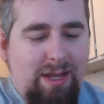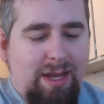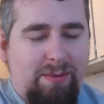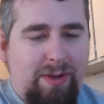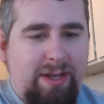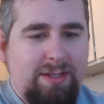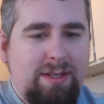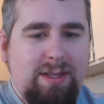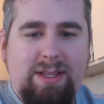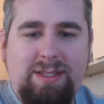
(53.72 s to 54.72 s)

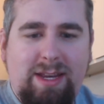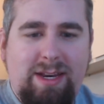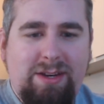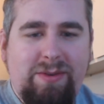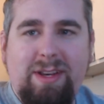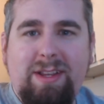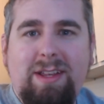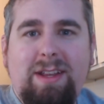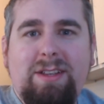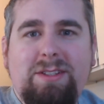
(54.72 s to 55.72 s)
Anyways, let's get into it.
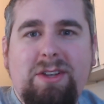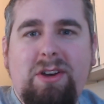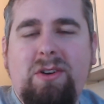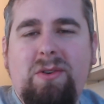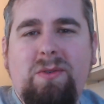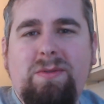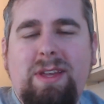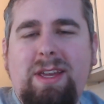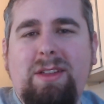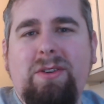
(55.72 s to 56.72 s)
So
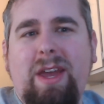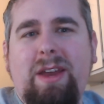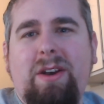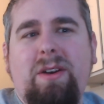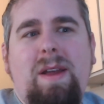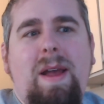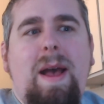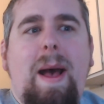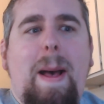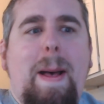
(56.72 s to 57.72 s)
the elocater.
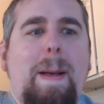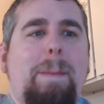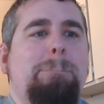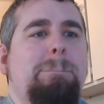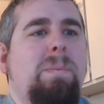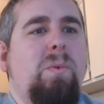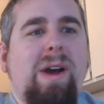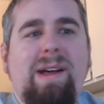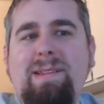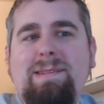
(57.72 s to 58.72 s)
Um,
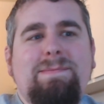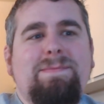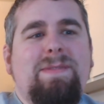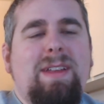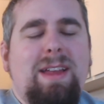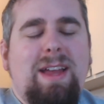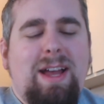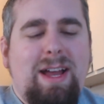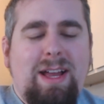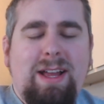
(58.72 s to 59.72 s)
well,
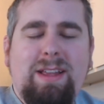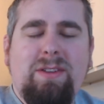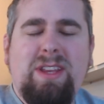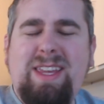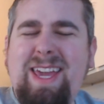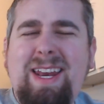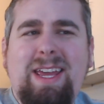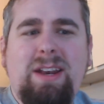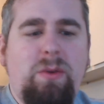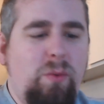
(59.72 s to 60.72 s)
uh, to get
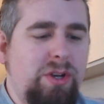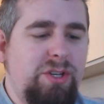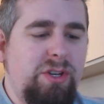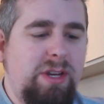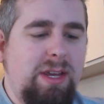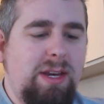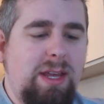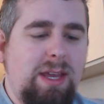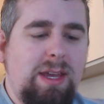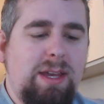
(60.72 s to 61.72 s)
in, what you need
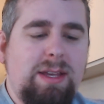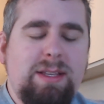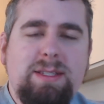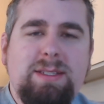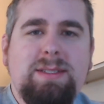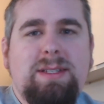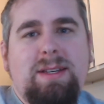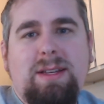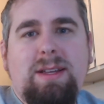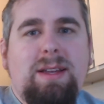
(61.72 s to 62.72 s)
is,
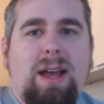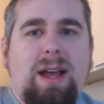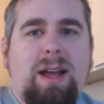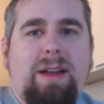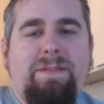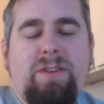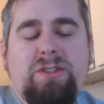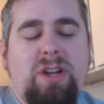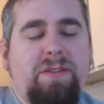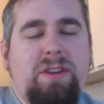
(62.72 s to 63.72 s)
uh,
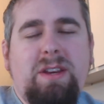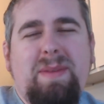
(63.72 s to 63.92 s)
first off, you need a